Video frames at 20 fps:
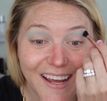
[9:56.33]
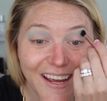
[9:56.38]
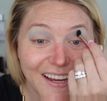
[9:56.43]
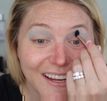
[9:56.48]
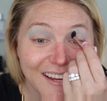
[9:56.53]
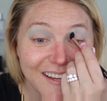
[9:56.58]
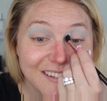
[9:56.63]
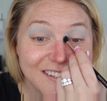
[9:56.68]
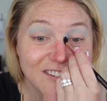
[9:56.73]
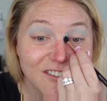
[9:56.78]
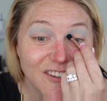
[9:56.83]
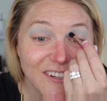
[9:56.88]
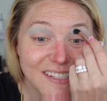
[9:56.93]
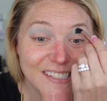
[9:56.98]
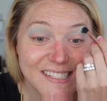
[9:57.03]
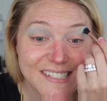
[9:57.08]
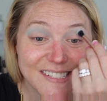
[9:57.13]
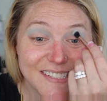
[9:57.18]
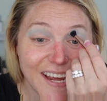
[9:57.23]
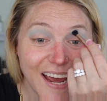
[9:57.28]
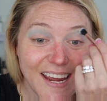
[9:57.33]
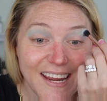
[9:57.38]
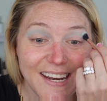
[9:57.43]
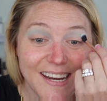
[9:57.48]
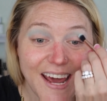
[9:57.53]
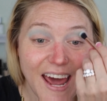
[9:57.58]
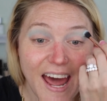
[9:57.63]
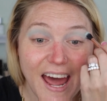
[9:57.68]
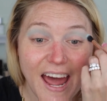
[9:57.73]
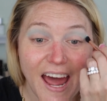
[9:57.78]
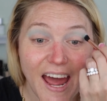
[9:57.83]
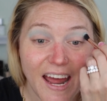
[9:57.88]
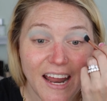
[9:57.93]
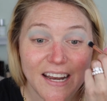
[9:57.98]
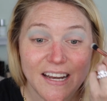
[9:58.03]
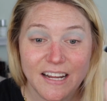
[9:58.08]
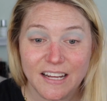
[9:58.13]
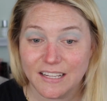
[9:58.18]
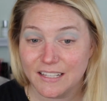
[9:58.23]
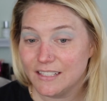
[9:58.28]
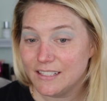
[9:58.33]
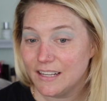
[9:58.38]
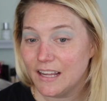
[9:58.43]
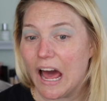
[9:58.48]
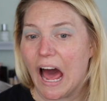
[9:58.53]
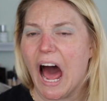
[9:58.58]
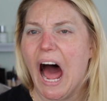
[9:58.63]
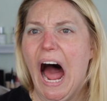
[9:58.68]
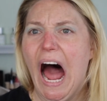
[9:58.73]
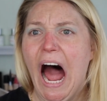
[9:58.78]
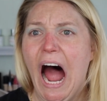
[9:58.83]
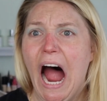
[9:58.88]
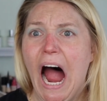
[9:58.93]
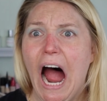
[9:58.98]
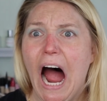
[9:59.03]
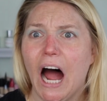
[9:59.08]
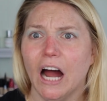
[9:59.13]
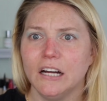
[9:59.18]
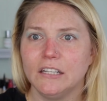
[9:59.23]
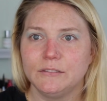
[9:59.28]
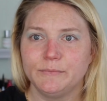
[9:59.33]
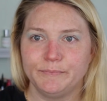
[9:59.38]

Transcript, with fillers: I get too excited. Ah!